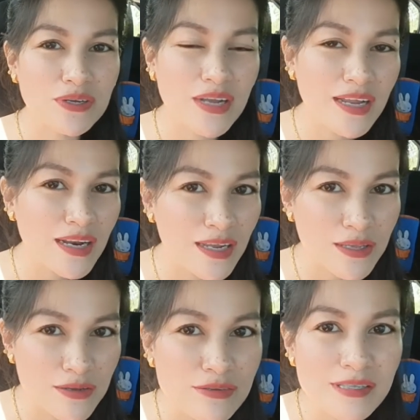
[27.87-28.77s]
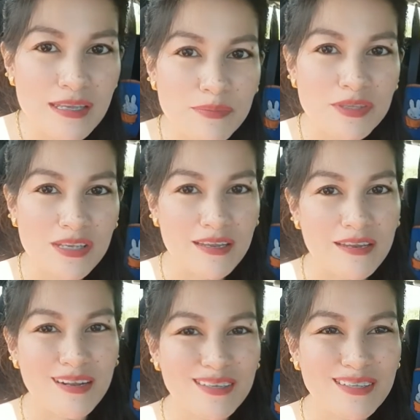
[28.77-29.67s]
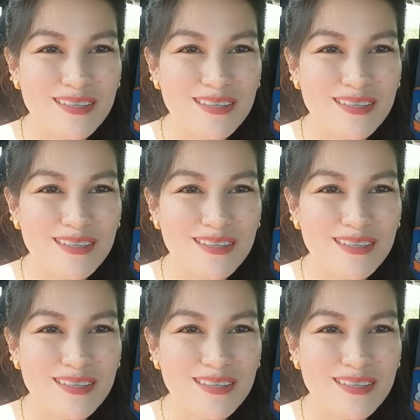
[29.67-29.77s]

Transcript: gonna use some sandals.